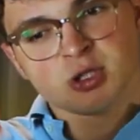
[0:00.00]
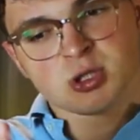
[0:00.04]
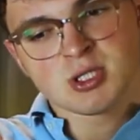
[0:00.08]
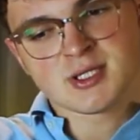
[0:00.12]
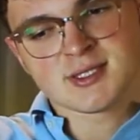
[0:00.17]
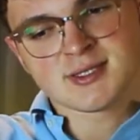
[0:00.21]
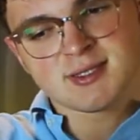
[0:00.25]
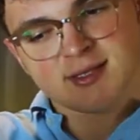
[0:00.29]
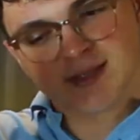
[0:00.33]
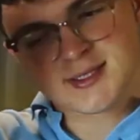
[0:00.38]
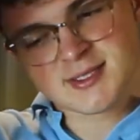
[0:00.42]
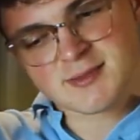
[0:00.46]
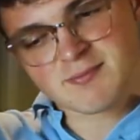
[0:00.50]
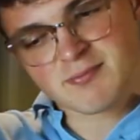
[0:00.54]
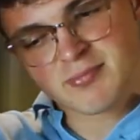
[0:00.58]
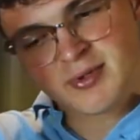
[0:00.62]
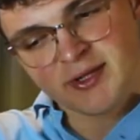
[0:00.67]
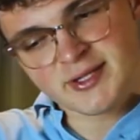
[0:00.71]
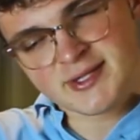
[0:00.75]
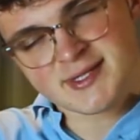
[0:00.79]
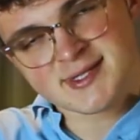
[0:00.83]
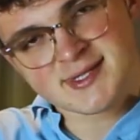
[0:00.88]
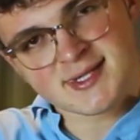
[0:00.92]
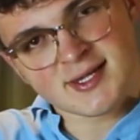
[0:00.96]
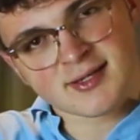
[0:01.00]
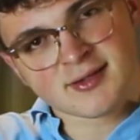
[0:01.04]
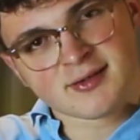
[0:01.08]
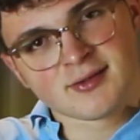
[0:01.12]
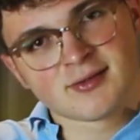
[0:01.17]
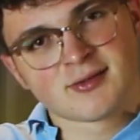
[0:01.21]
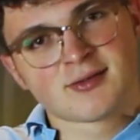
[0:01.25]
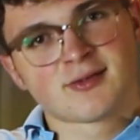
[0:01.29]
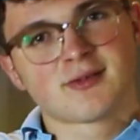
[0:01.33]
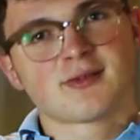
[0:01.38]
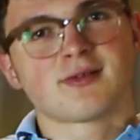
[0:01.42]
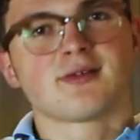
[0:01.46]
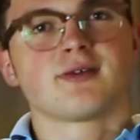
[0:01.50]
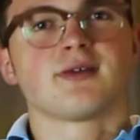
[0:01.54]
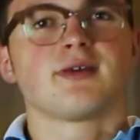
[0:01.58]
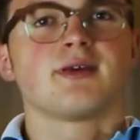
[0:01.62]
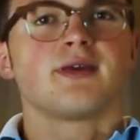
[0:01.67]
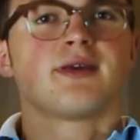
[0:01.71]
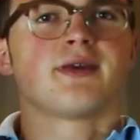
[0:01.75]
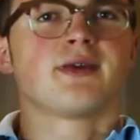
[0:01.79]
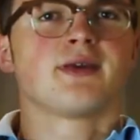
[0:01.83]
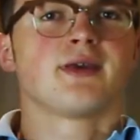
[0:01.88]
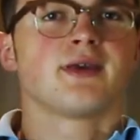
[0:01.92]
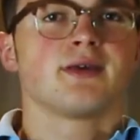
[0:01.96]
just a split second
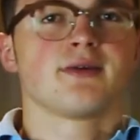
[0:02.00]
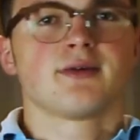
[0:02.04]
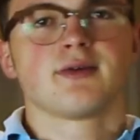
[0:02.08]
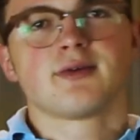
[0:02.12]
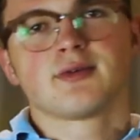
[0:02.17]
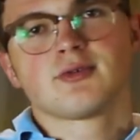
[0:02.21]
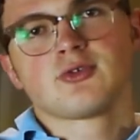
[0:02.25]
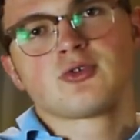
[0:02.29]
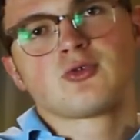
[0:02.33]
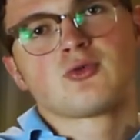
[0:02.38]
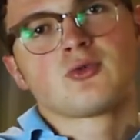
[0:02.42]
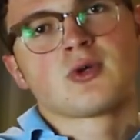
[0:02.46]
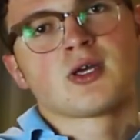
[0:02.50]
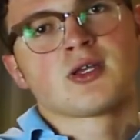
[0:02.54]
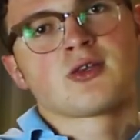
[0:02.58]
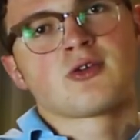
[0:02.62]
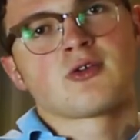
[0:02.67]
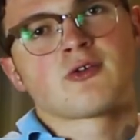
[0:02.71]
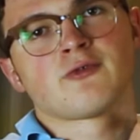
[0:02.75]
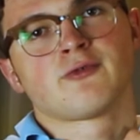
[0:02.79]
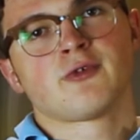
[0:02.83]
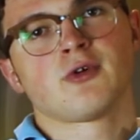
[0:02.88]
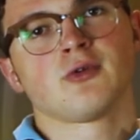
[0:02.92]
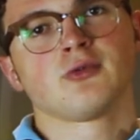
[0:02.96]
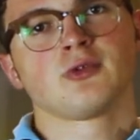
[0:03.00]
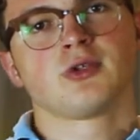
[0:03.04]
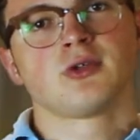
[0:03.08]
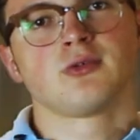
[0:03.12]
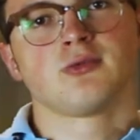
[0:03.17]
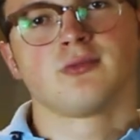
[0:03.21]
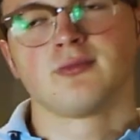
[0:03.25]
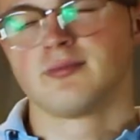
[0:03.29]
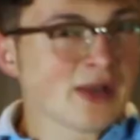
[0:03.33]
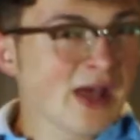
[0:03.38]
to get your photo.